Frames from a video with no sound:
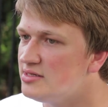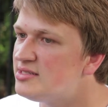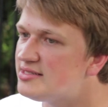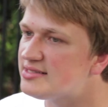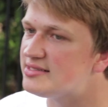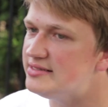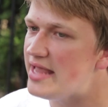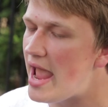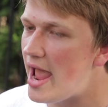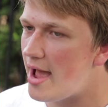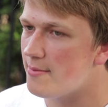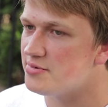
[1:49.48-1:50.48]

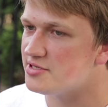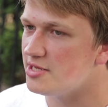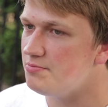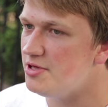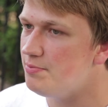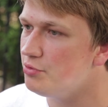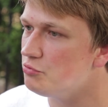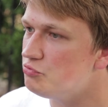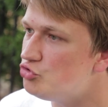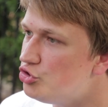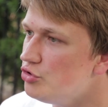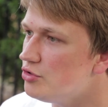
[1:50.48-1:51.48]
snaps and people
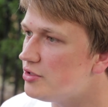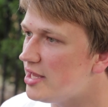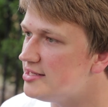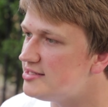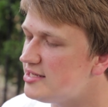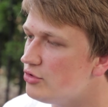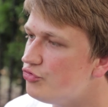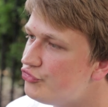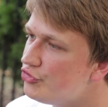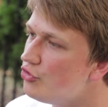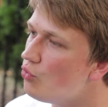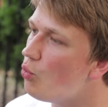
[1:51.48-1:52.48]
can still
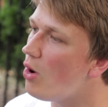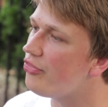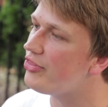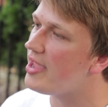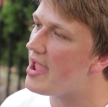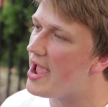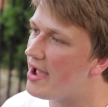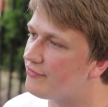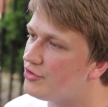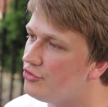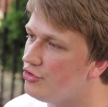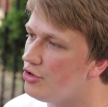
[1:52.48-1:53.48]
do what they have
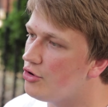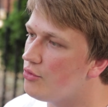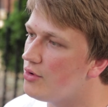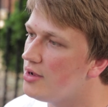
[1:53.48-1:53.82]
to do.